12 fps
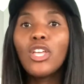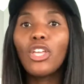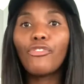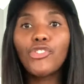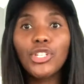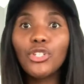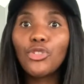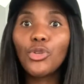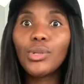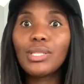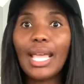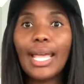If you're going to
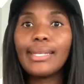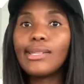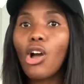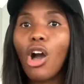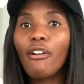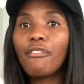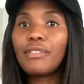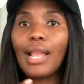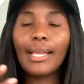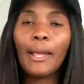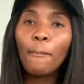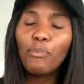use any of
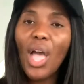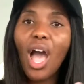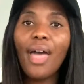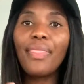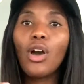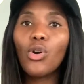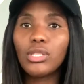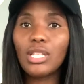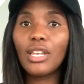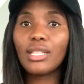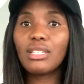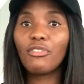like other
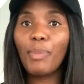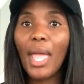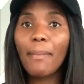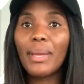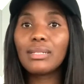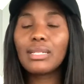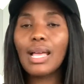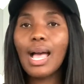alternative payment